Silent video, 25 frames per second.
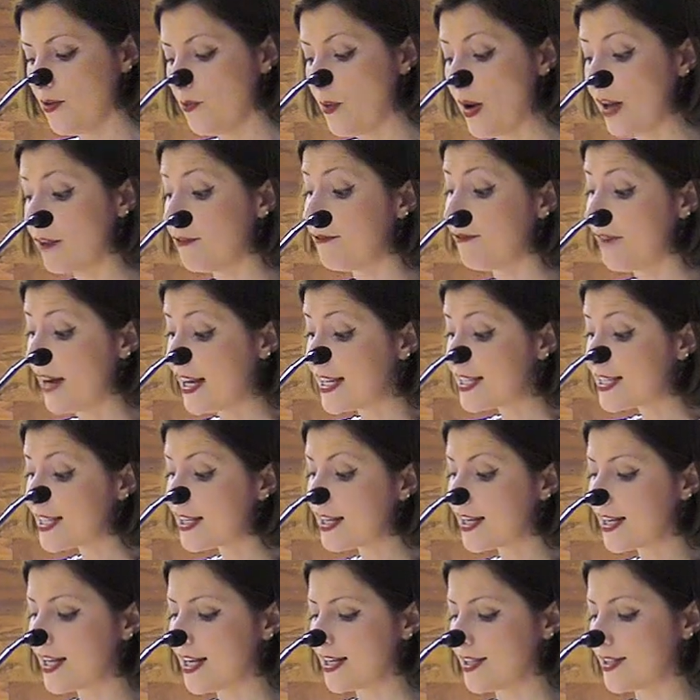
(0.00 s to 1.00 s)
While
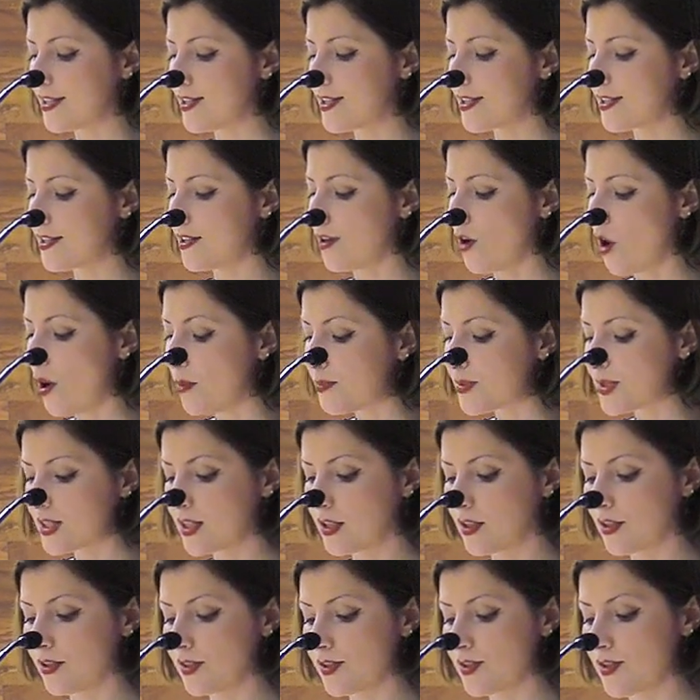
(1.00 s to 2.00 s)
fighting against
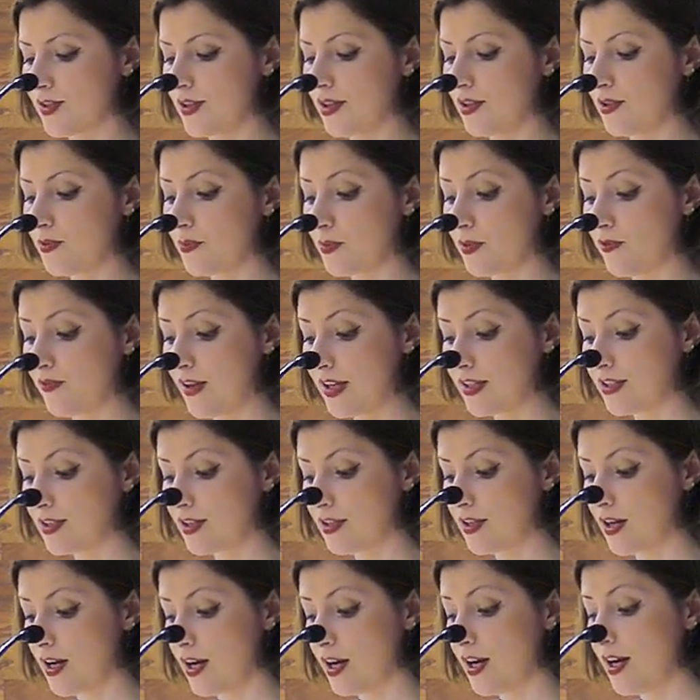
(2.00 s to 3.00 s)
obstacles that
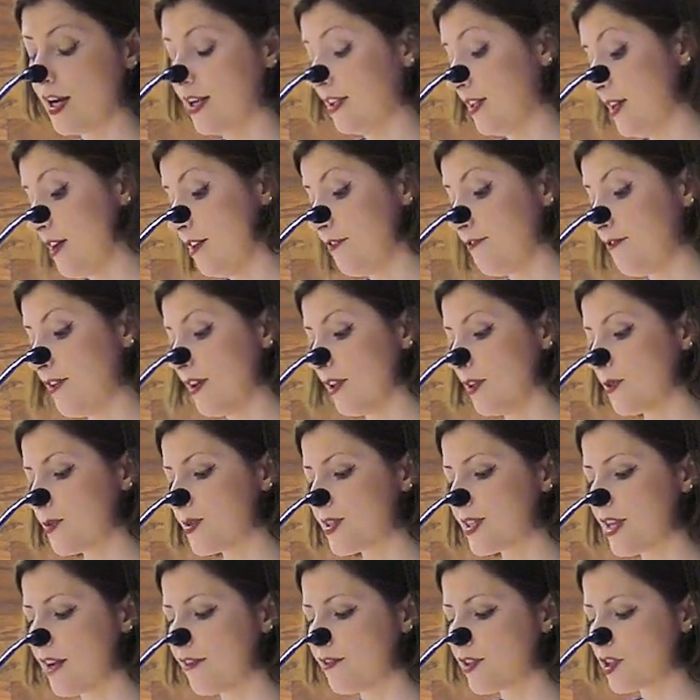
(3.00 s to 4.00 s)
prevented her and her fellow
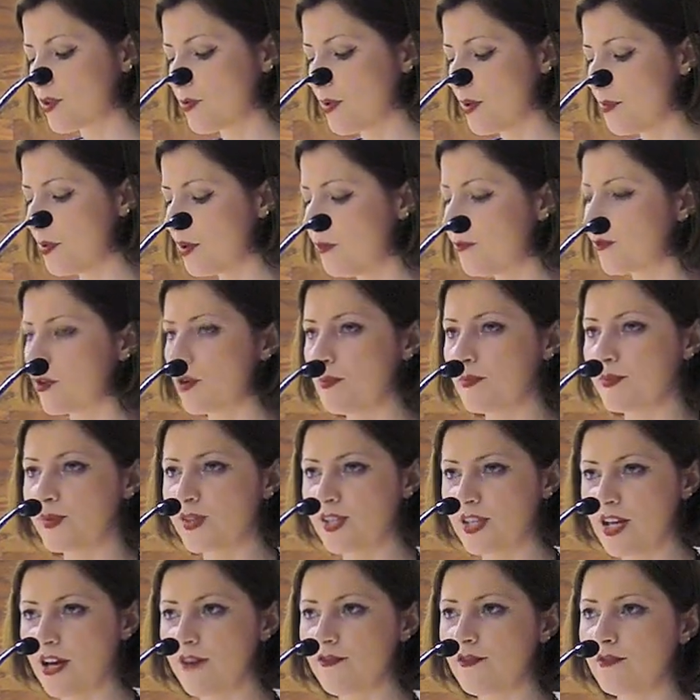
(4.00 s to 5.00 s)
servicewomen from
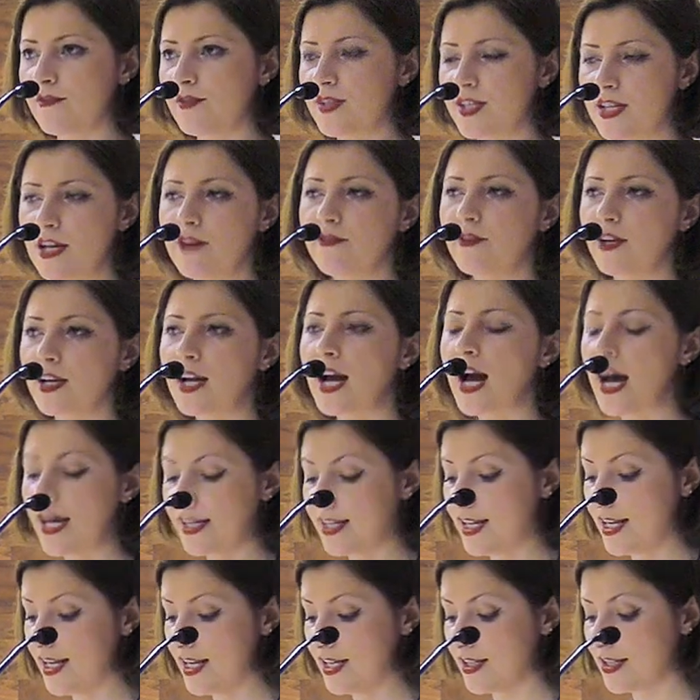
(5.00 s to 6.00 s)
serving
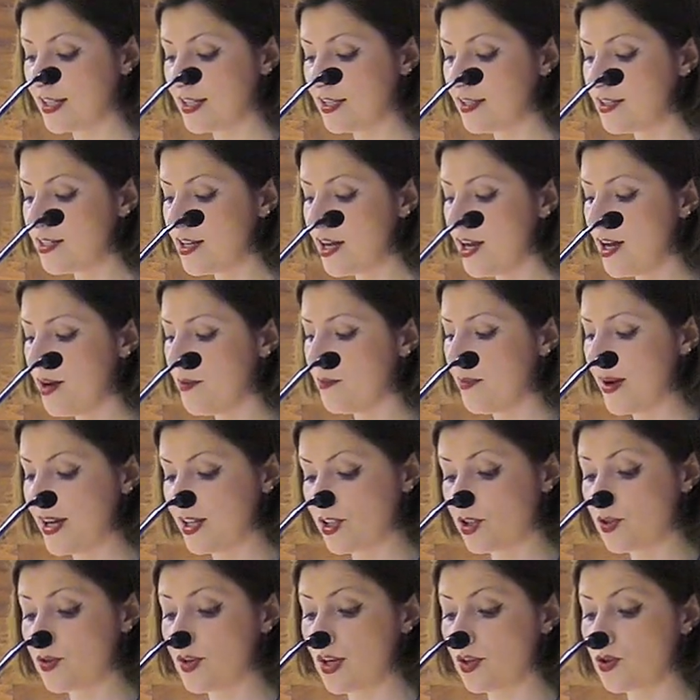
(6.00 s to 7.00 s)
unhindered
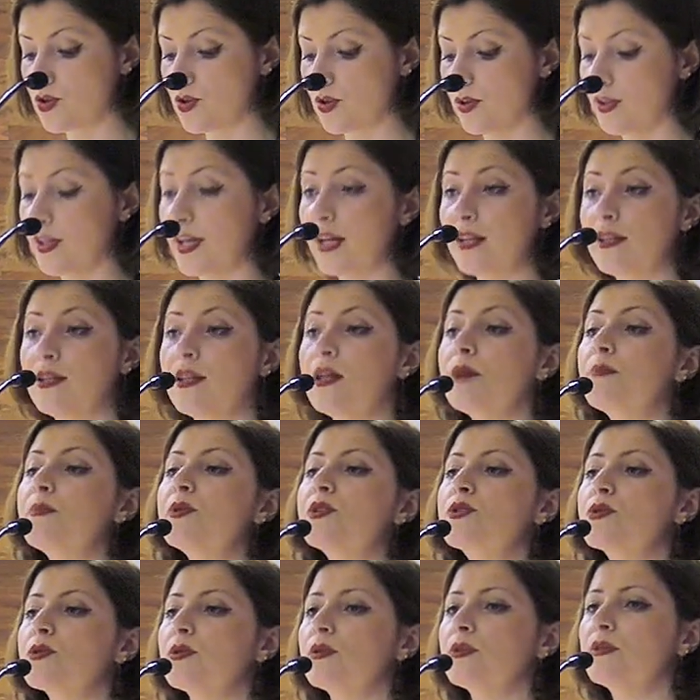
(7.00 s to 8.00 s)
by structural and
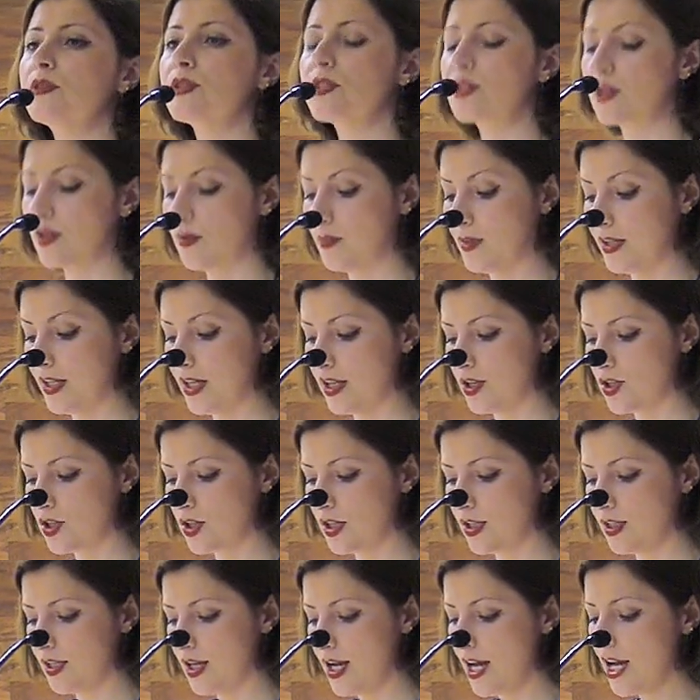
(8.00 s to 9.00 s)
habitual
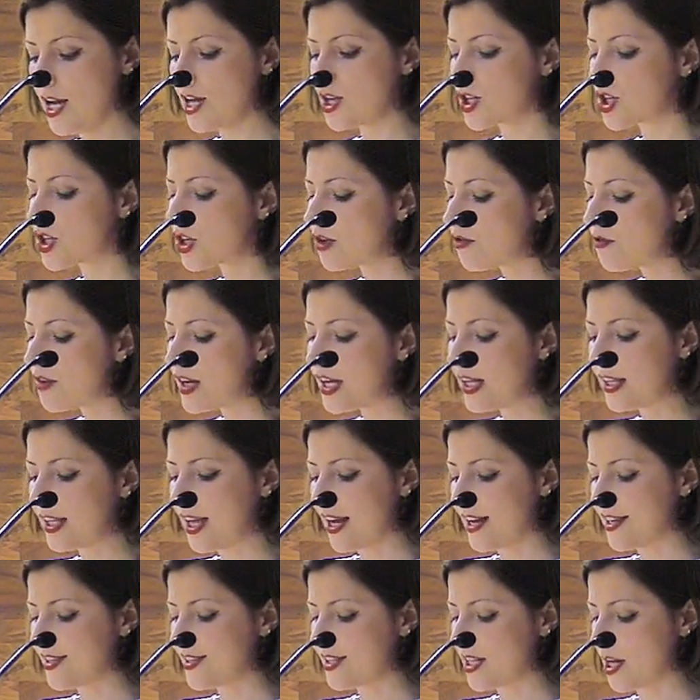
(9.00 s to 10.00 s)
discrimination, she
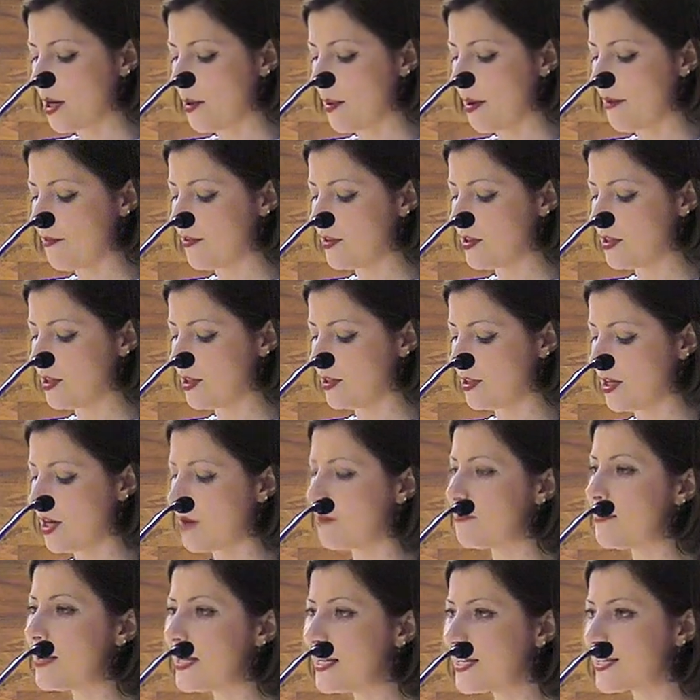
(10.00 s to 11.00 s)
realized, however, that
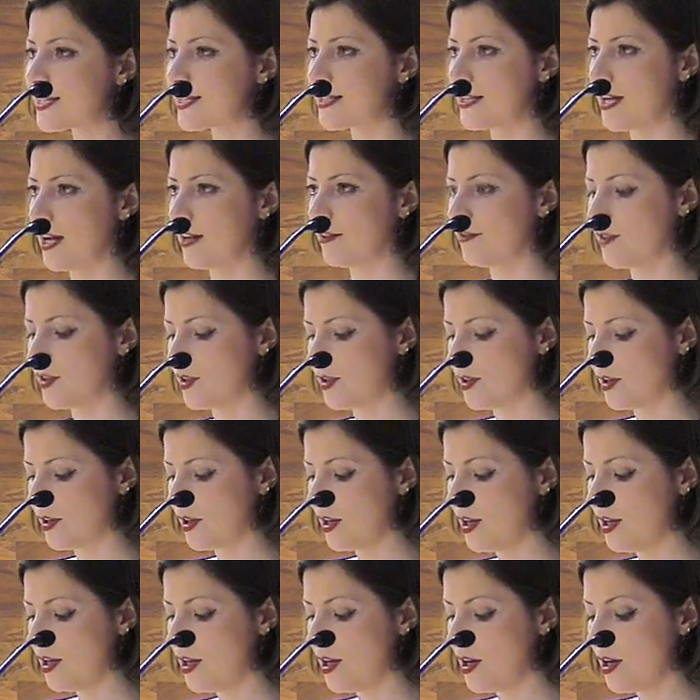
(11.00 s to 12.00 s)
her biggest
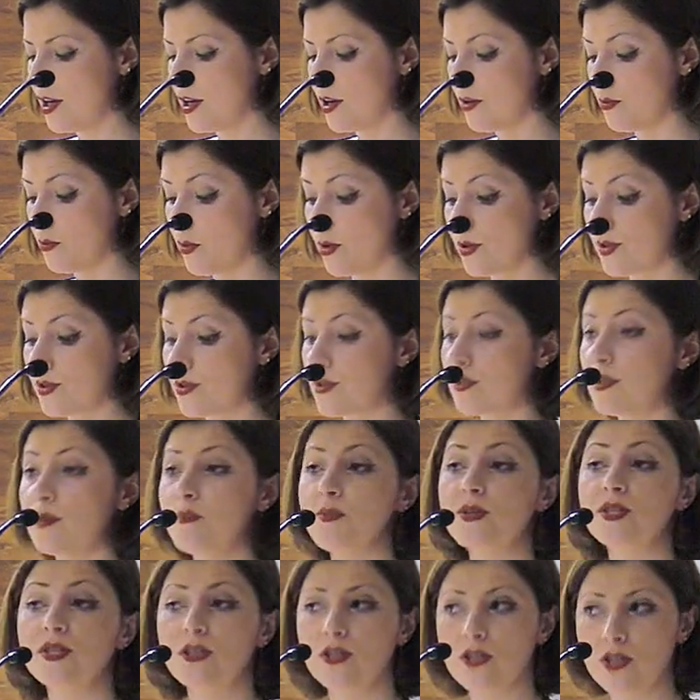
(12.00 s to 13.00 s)
adversary was the
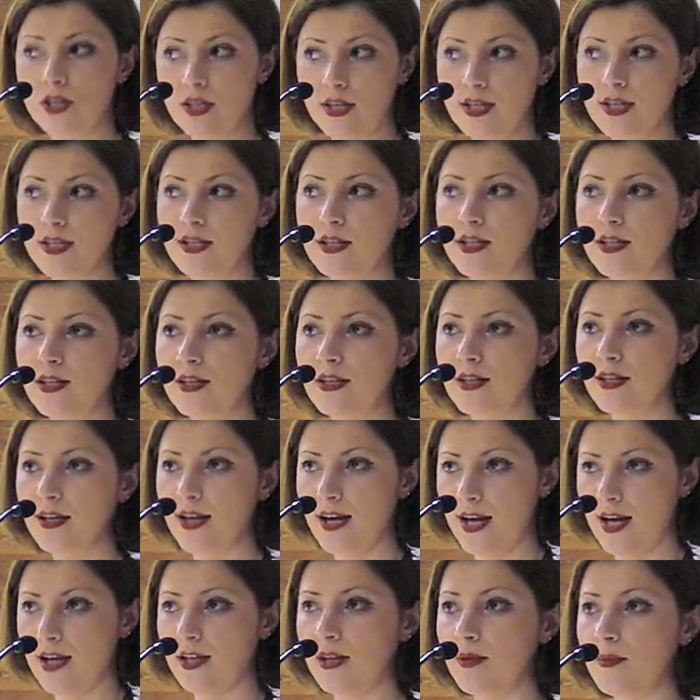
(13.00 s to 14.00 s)
misogynistic
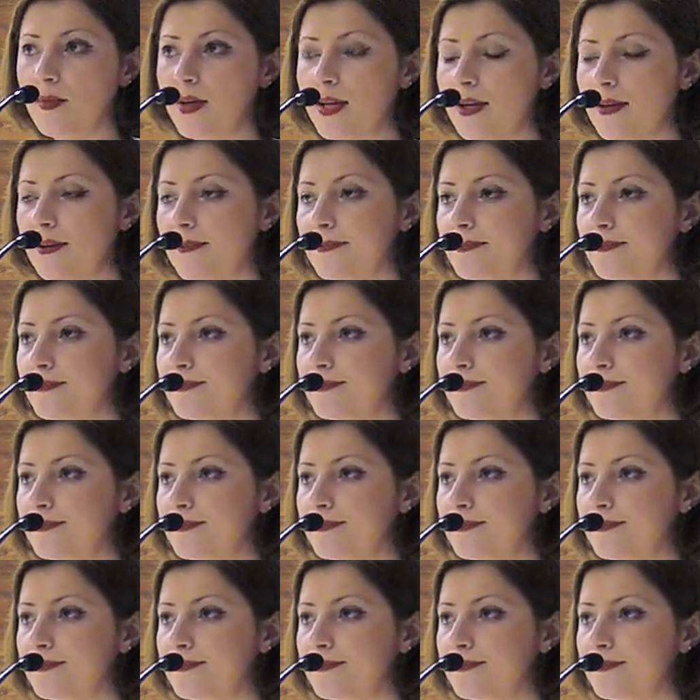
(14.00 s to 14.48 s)
enemy